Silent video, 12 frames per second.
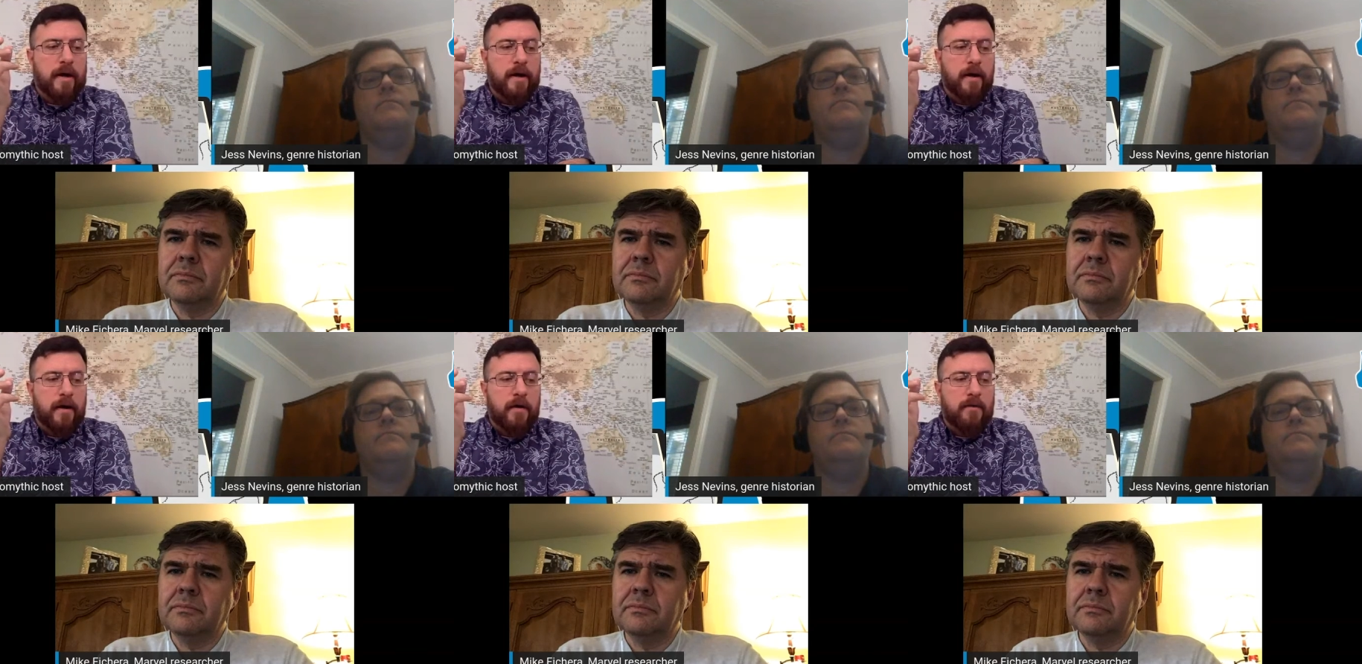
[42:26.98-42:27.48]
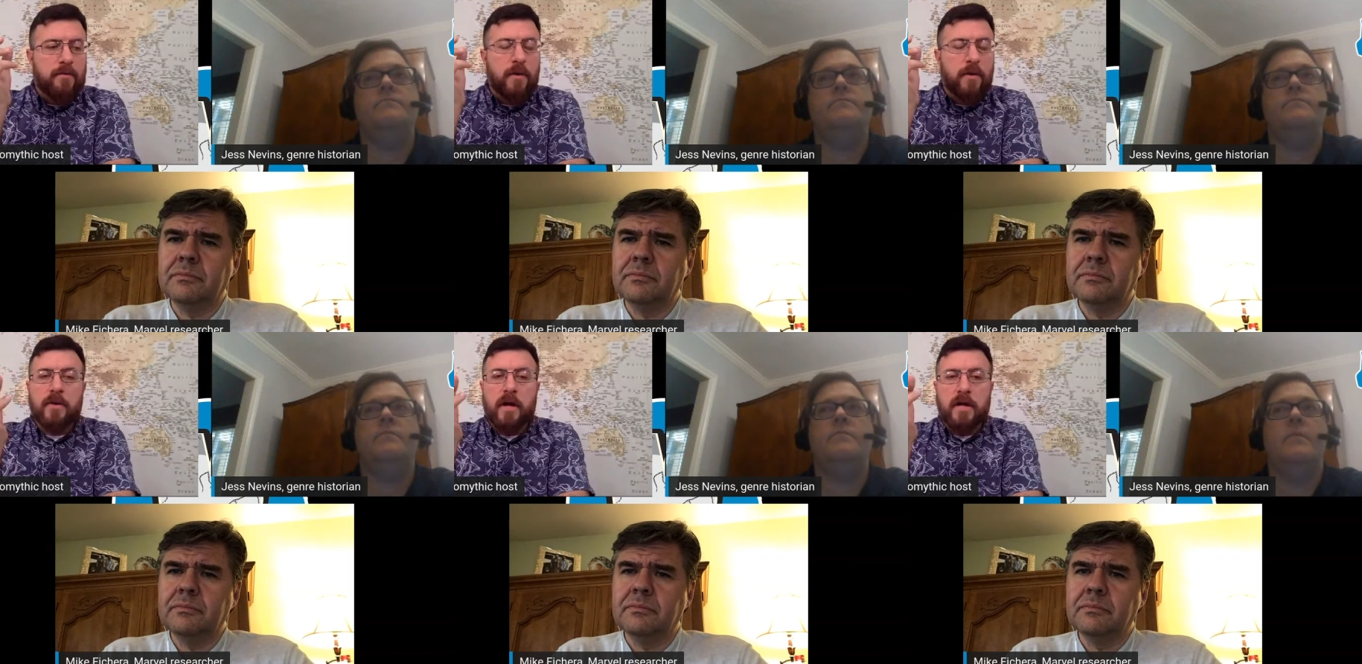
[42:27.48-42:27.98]
Speaker 1: uh,
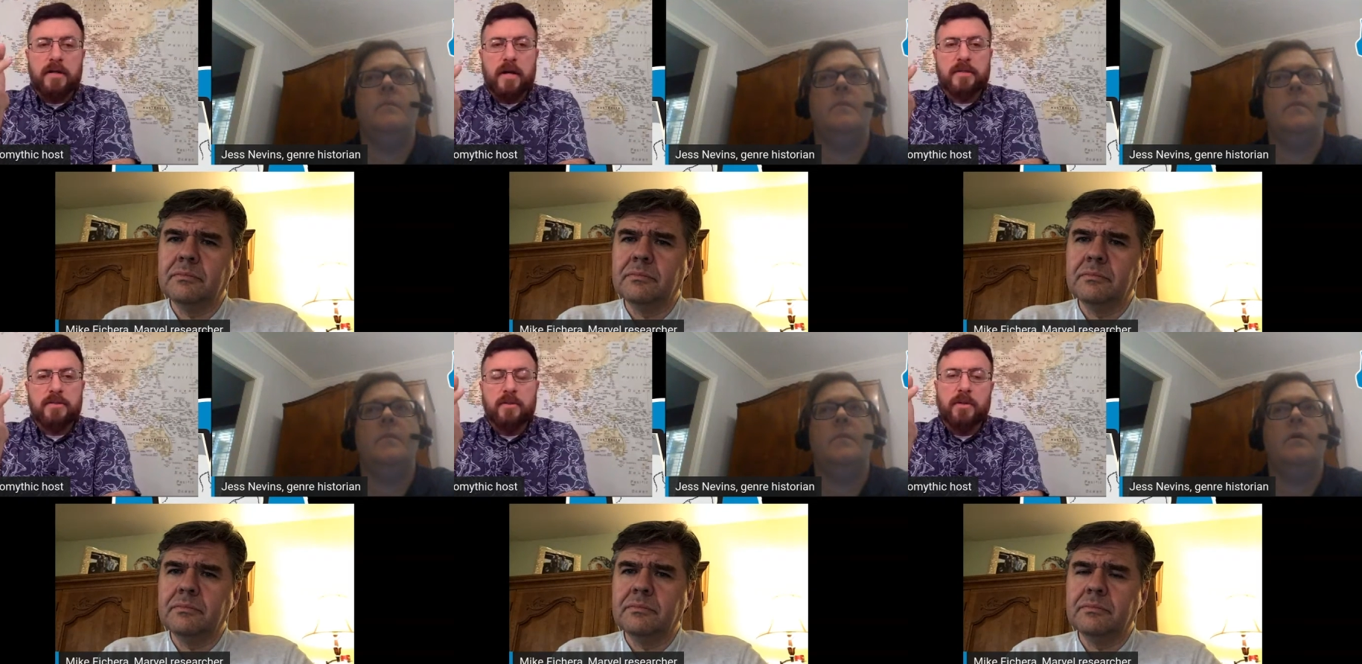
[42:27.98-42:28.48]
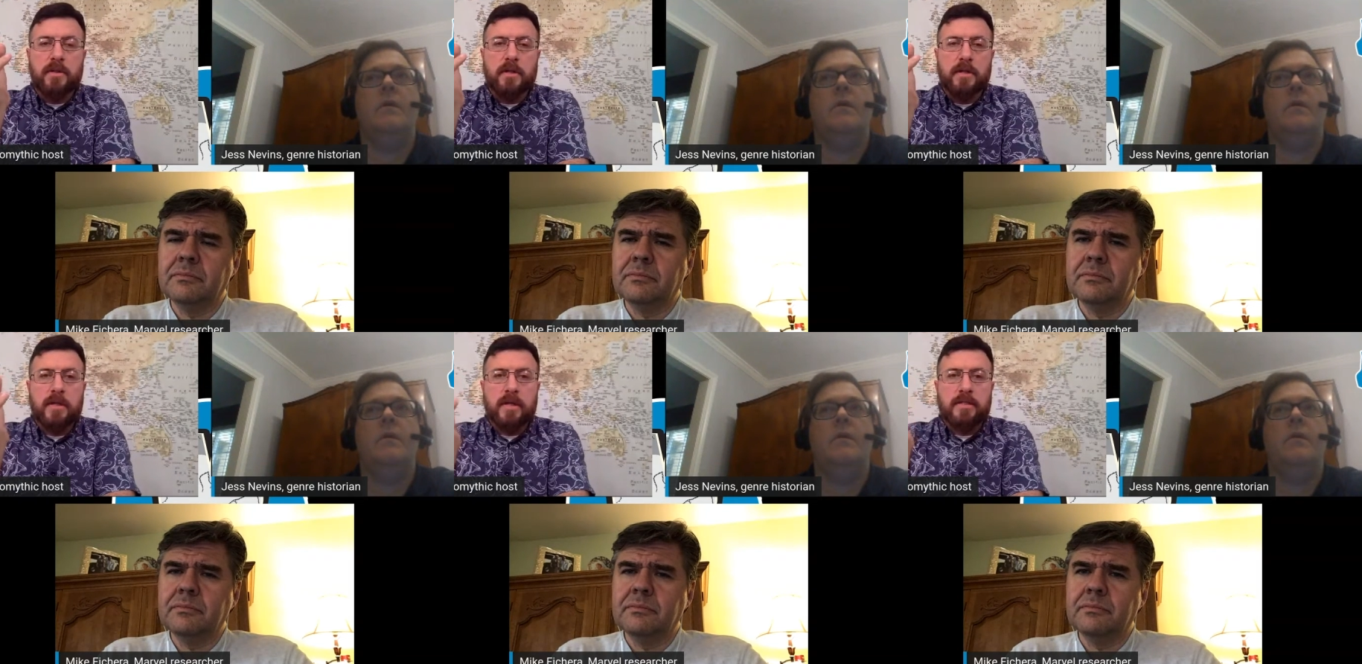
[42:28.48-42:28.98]
of whether or not
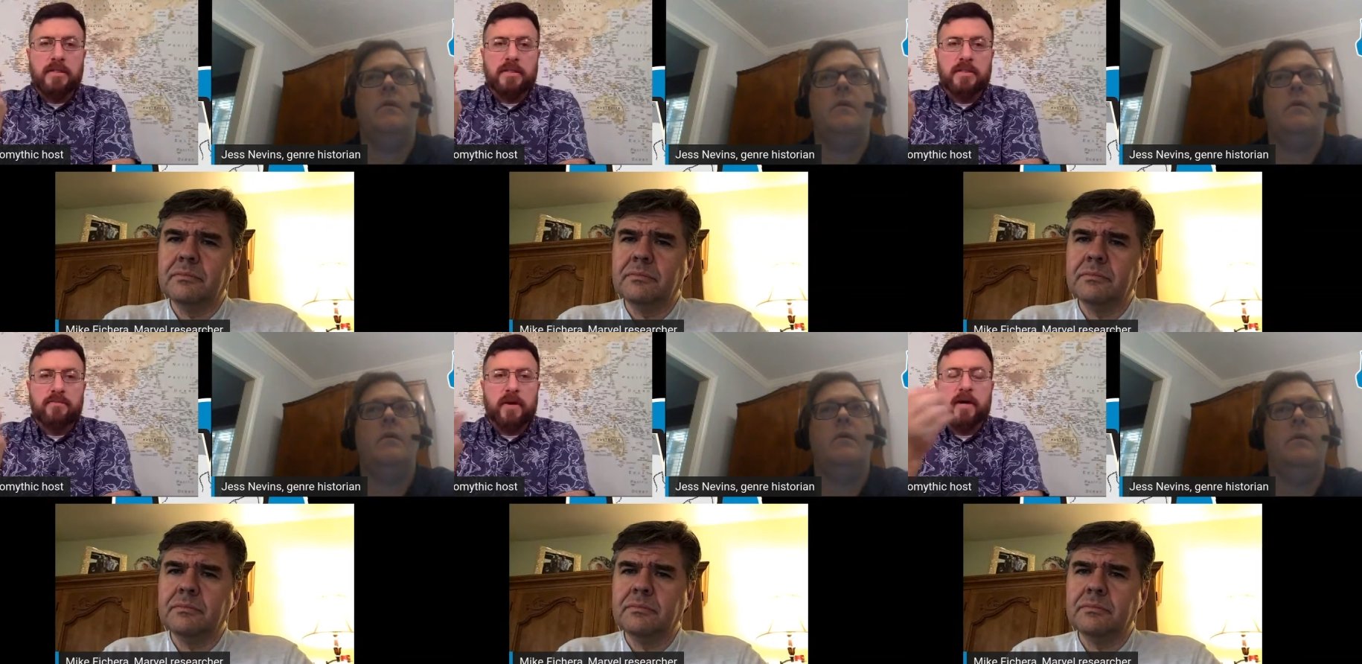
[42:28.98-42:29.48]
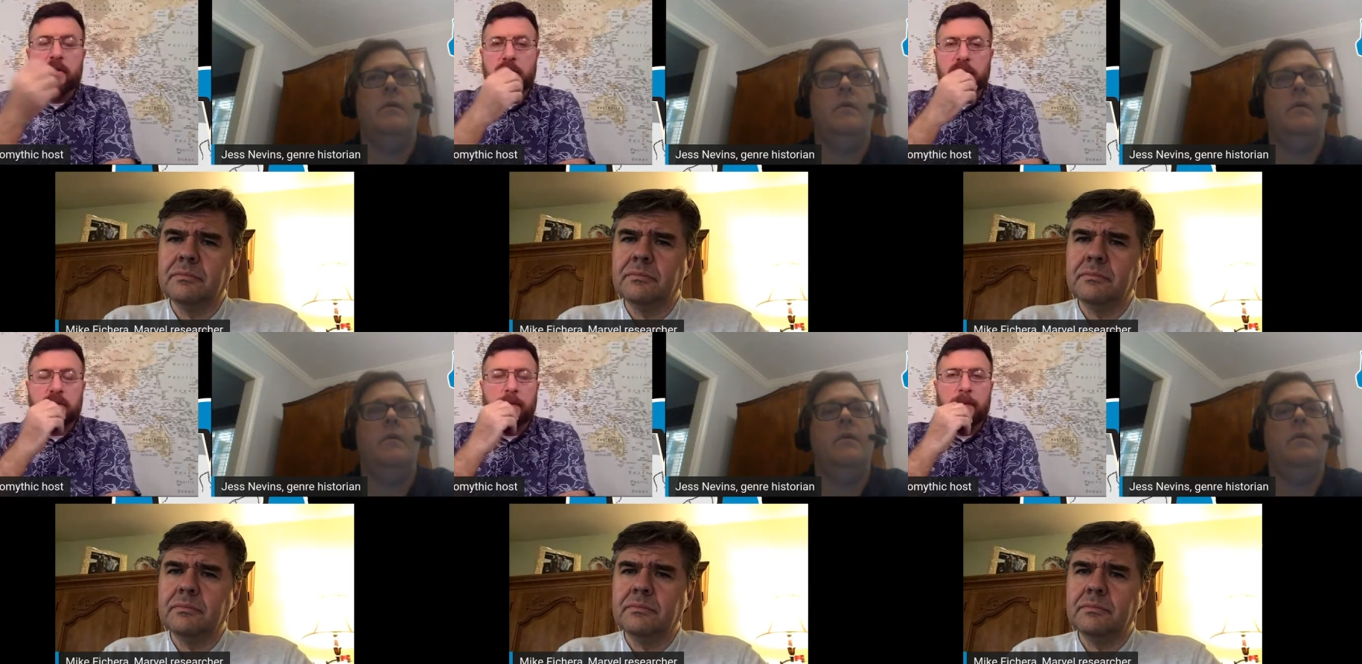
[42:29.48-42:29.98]
continuity is
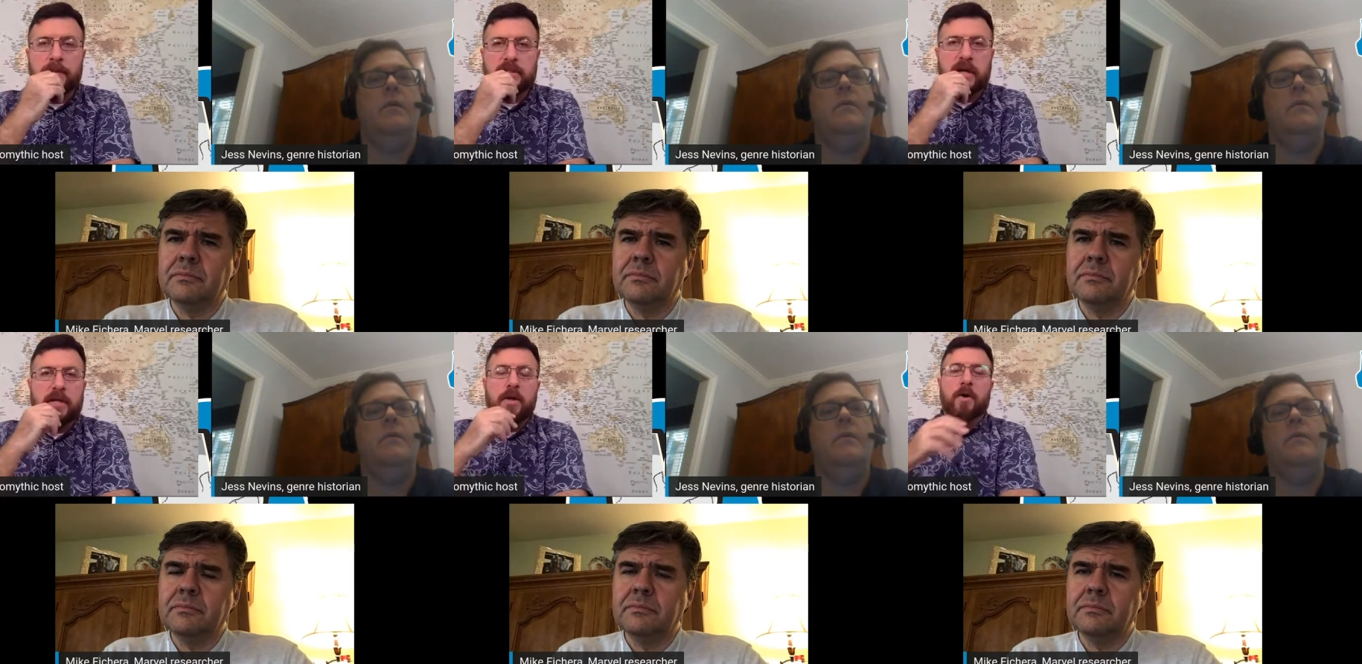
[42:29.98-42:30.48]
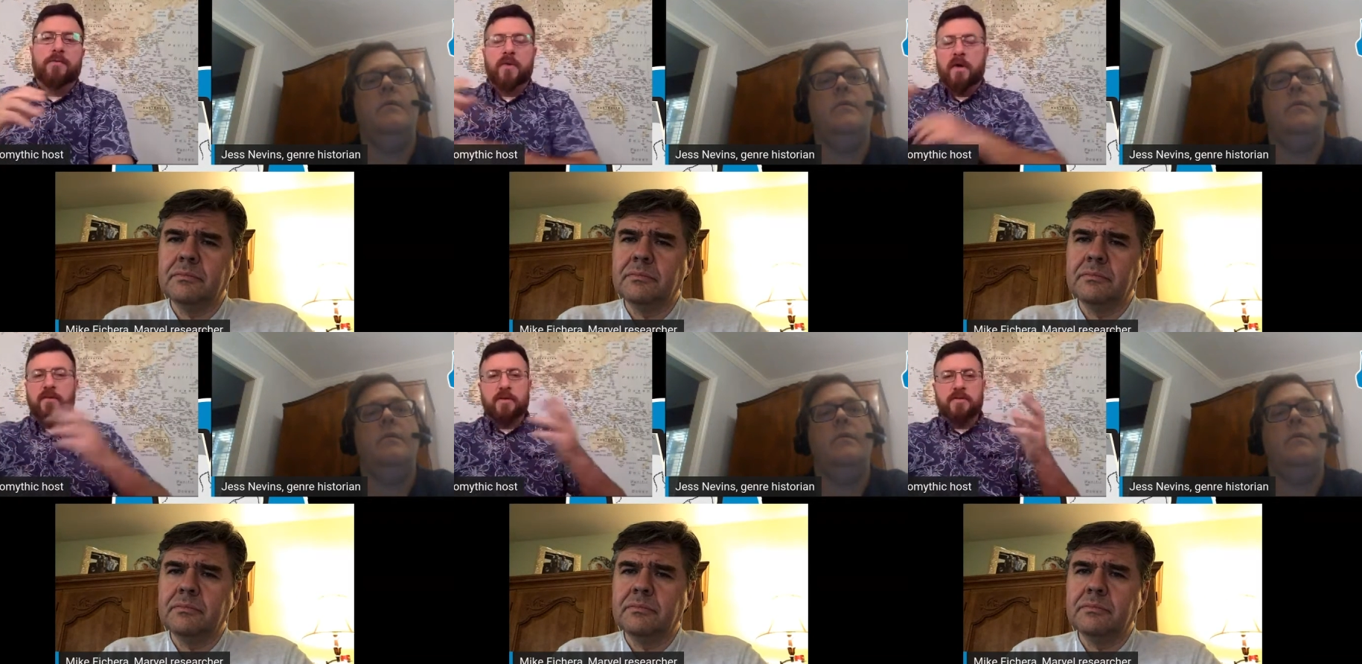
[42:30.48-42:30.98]
vital. That some people say,
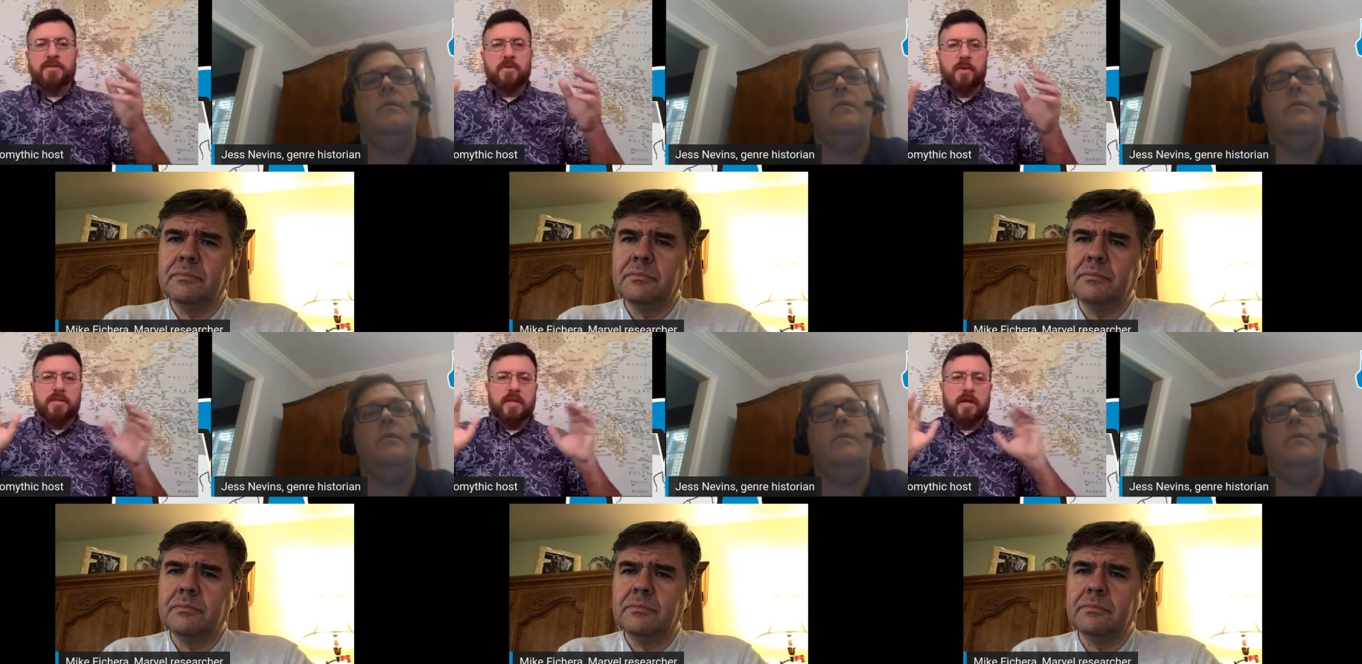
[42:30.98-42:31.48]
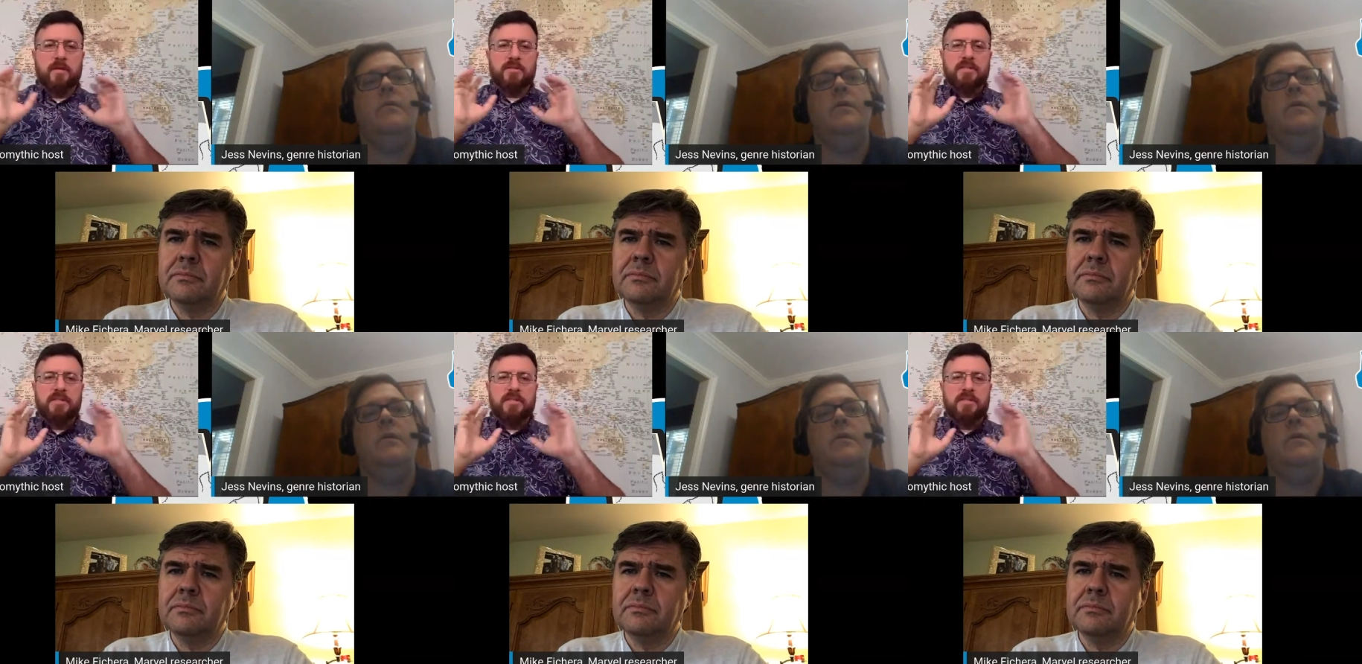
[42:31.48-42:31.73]
no, if you have a good story to